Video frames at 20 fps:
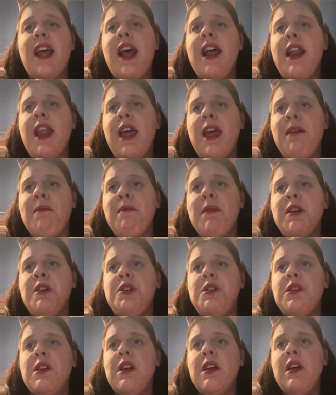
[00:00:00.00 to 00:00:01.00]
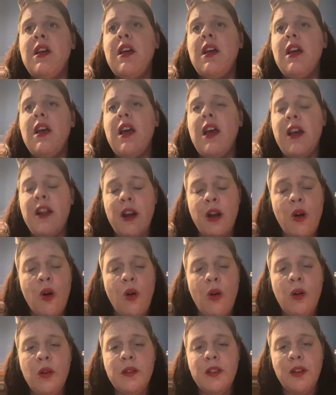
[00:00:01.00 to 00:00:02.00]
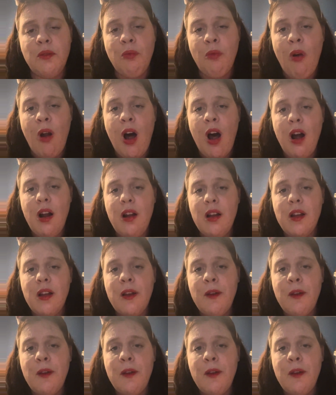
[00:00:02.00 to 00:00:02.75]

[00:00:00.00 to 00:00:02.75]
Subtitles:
and image in a golden rock,